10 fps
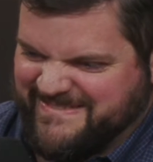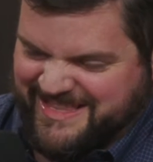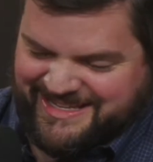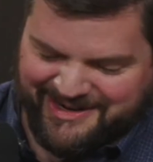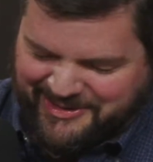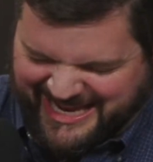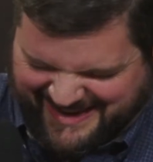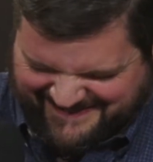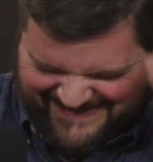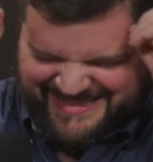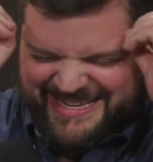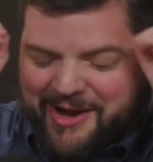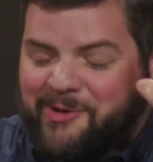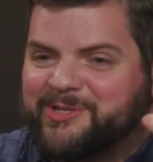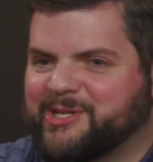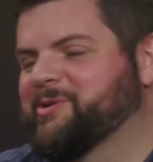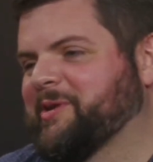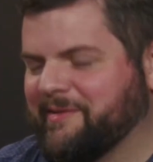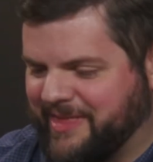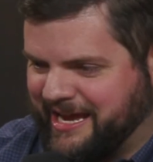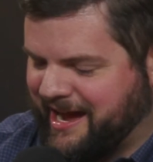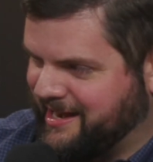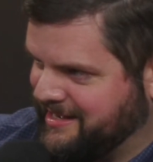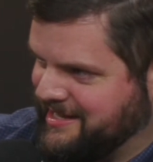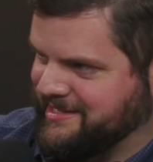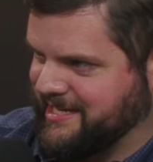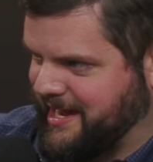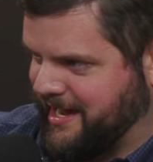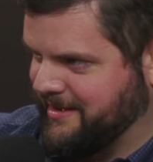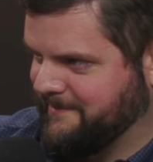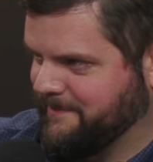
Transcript: okay, no sooner have they gotten inside